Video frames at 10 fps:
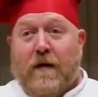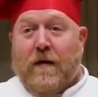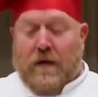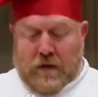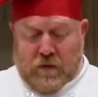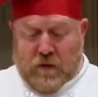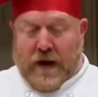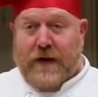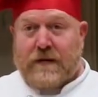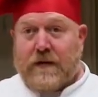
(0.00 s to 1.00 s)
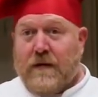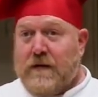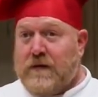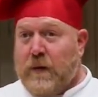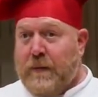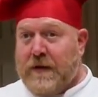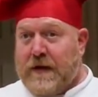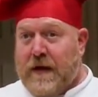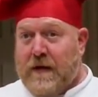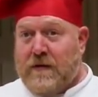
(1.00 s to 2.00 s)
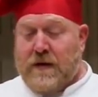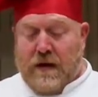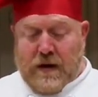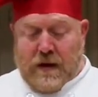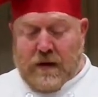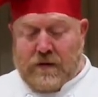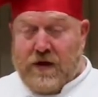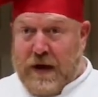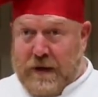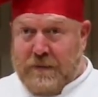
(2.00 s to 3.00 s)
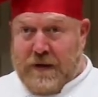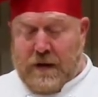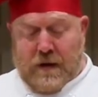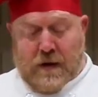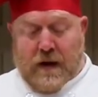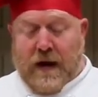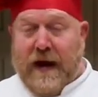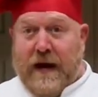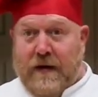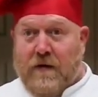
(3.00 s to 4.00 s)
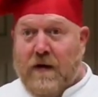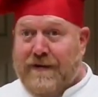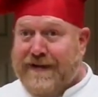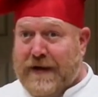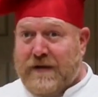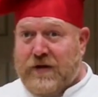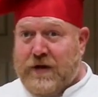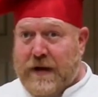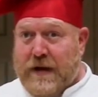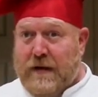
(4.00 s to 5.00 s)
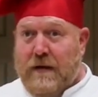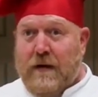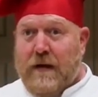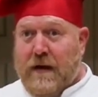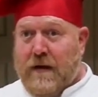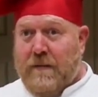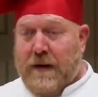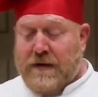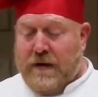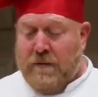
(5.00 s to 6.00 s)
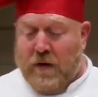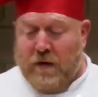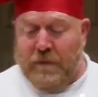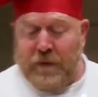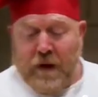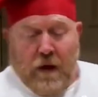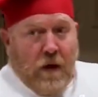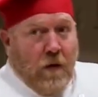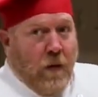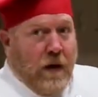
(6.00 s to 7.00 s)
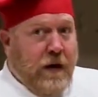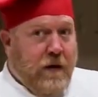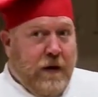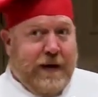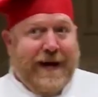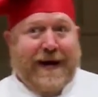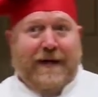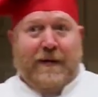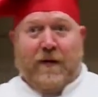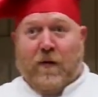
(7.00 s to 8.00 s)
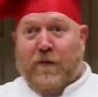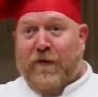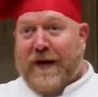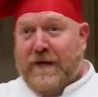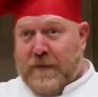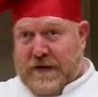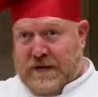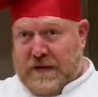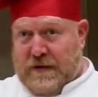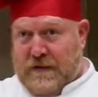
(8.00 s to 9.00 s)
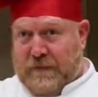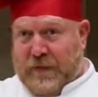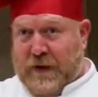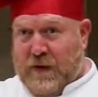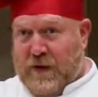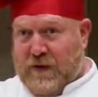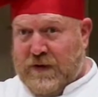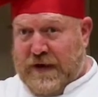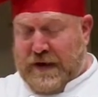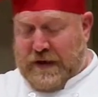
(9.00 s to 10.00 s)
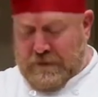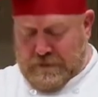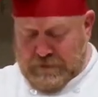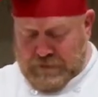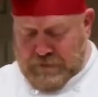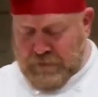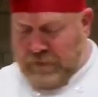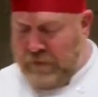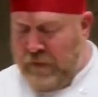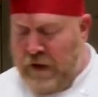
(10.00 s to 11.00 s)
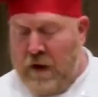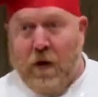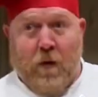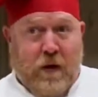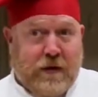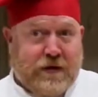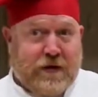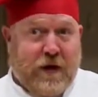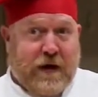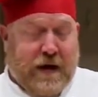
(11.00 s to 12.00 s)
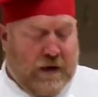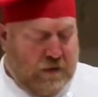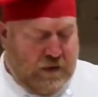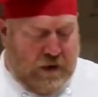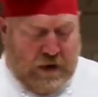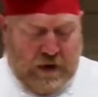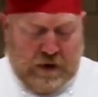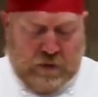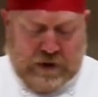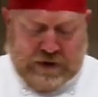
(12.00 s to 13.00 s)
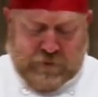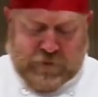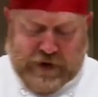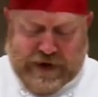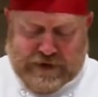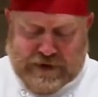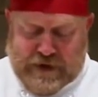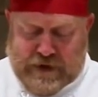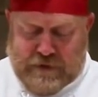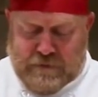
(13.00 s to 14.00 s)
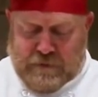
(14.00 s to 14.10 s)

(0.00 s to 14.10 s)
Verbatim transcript: our rice, sweet potatoes chopped, and our diced chicken in our mixing bowl. We're gonna go ahead and add the old vitamins that the girls need. We're gonna start out with some flaxseed.